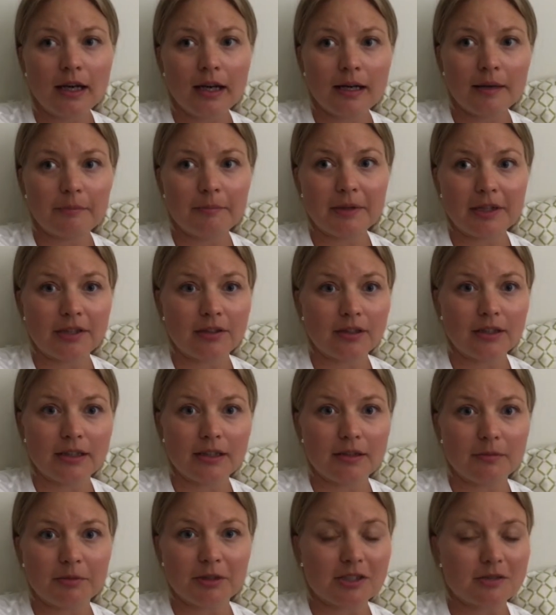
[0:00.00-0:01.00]
I
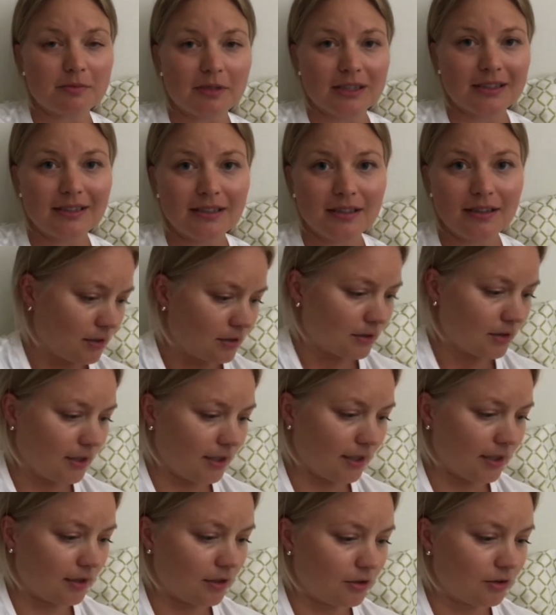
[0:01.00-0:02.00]
barely brush my teeth
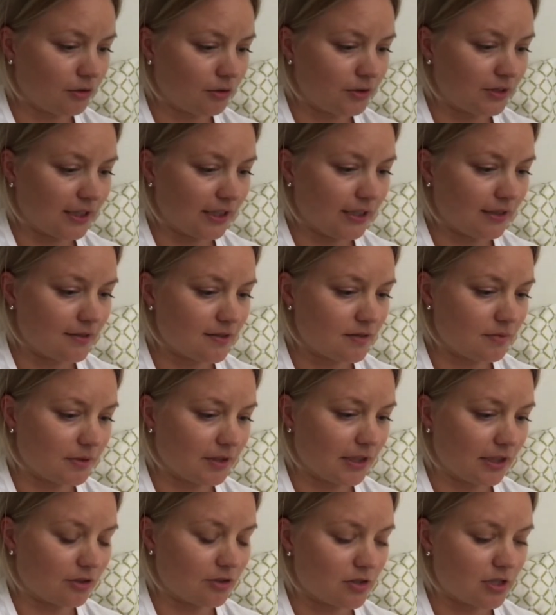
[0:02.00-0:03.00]
can go days
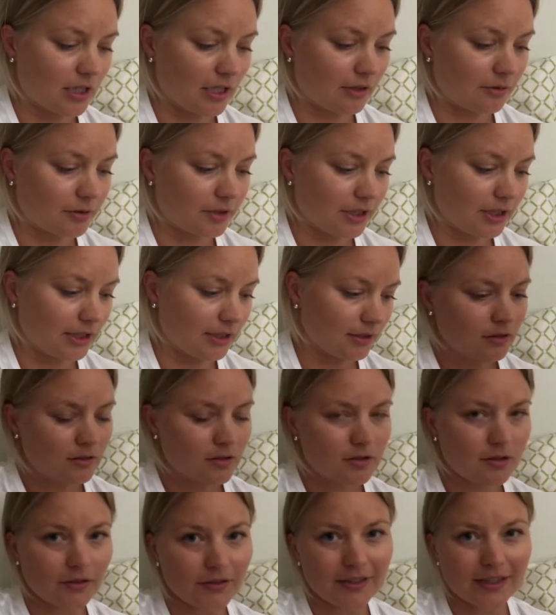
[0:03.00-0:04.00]
without showering.
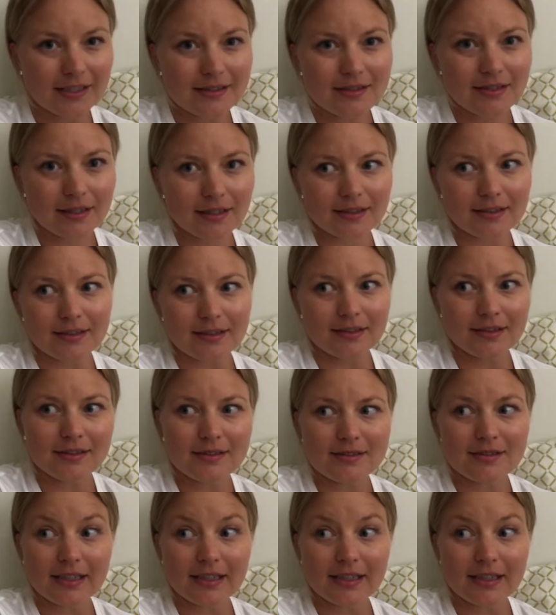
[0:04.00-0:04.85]
So days like this,